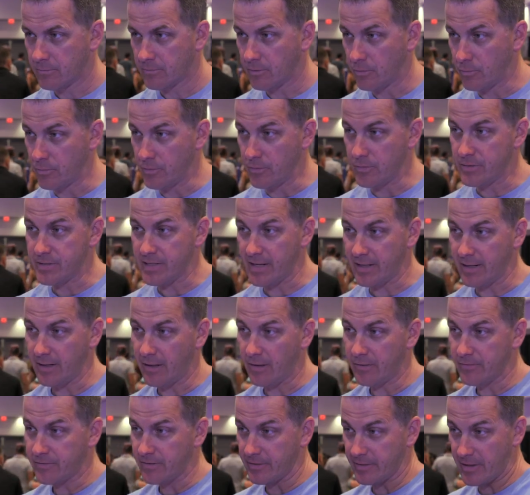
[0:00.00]
So new
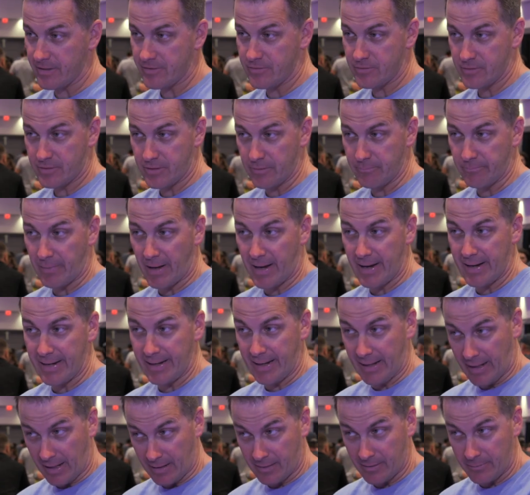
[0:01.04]
technology lets you
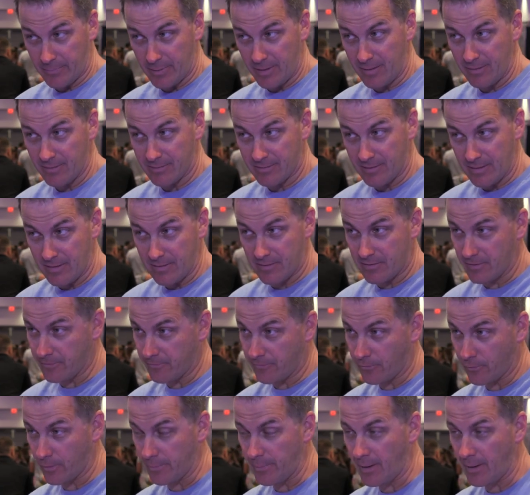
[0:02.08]
combine elements into 4